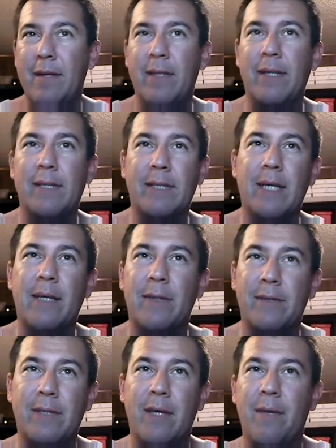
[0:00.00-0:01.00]
I think it's
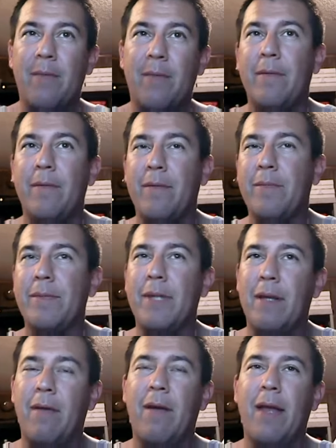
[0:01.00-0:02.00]
psilocybin, if
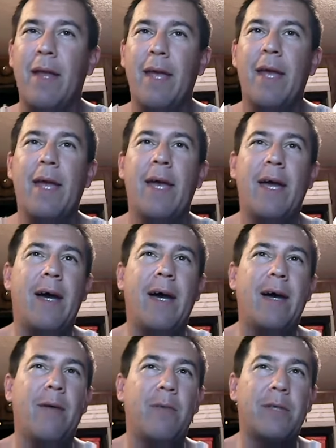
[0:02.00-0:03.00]
I'm saying it right,
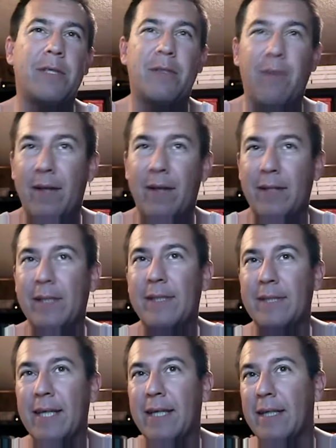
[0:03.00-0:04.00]
which is found
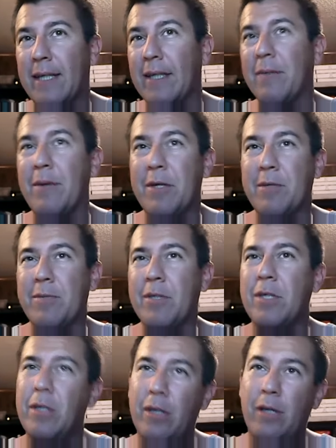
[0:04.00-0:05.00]
in the psychedelic
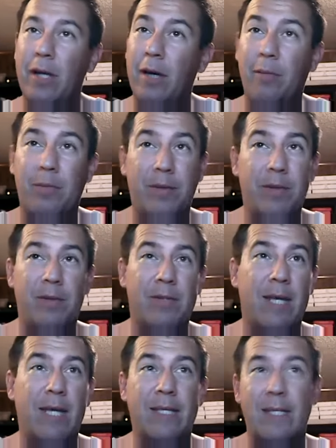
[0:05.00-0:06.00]
mushrooms, could help
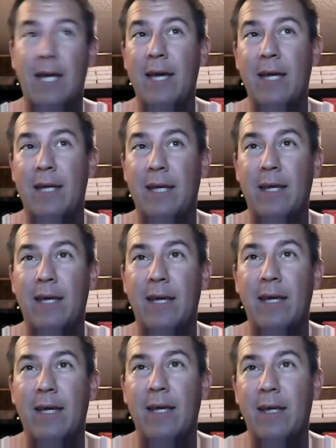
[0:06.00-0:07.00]
reduce
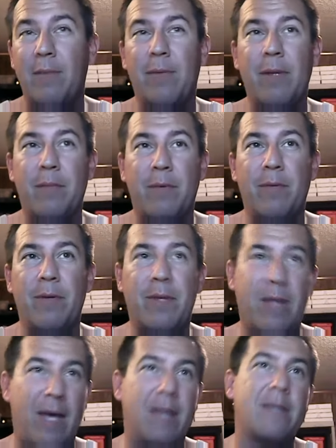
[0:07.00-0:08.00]
anxiety in people
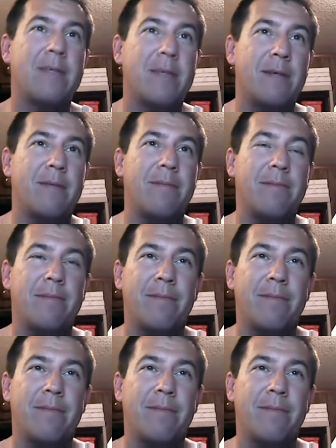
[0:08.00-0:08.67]
with cancer.